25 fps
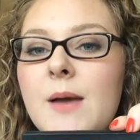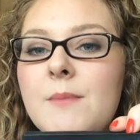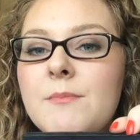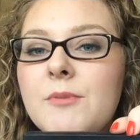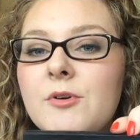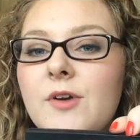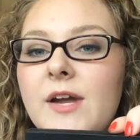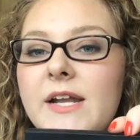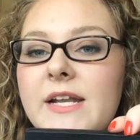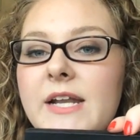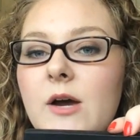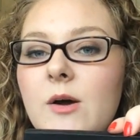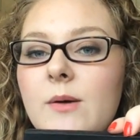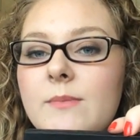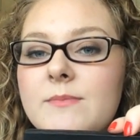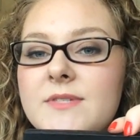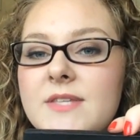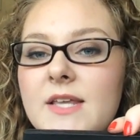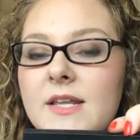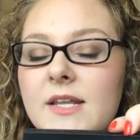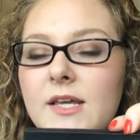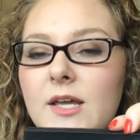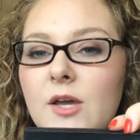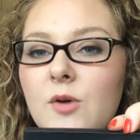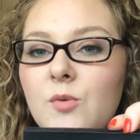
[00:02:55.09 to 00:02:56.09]
but right now I'm
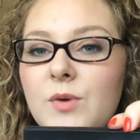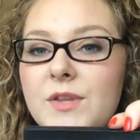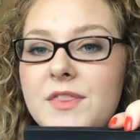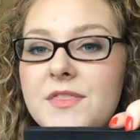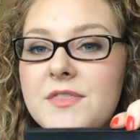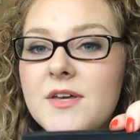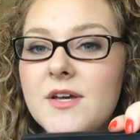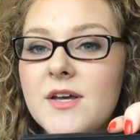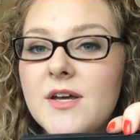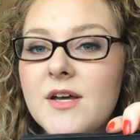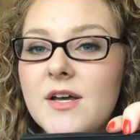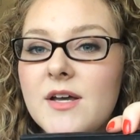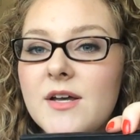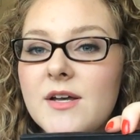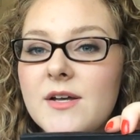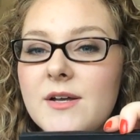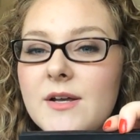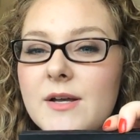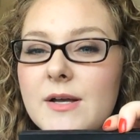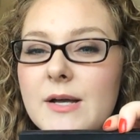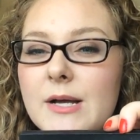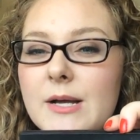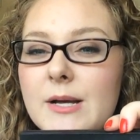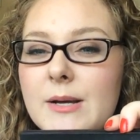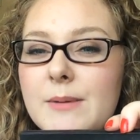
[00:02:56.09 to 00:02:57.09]
setting it with
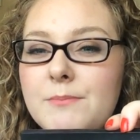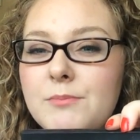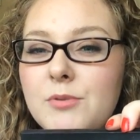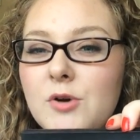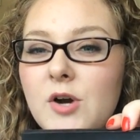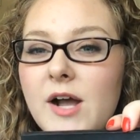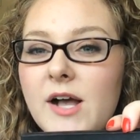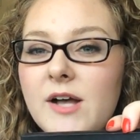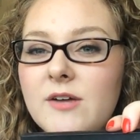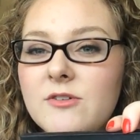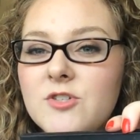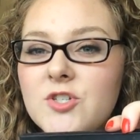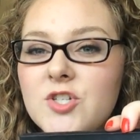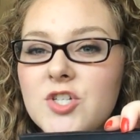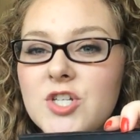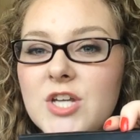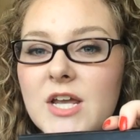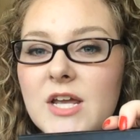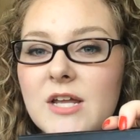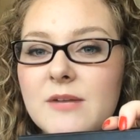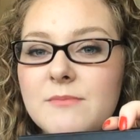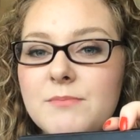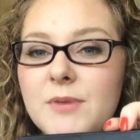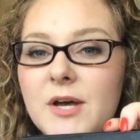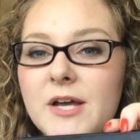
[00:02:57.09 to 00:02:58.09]
a, a brown
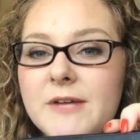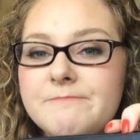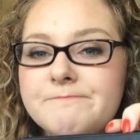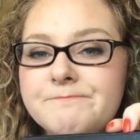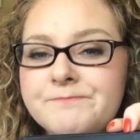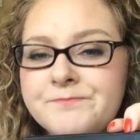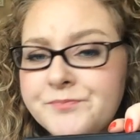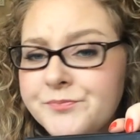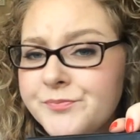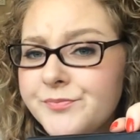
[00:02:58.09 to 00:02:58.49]
shade, but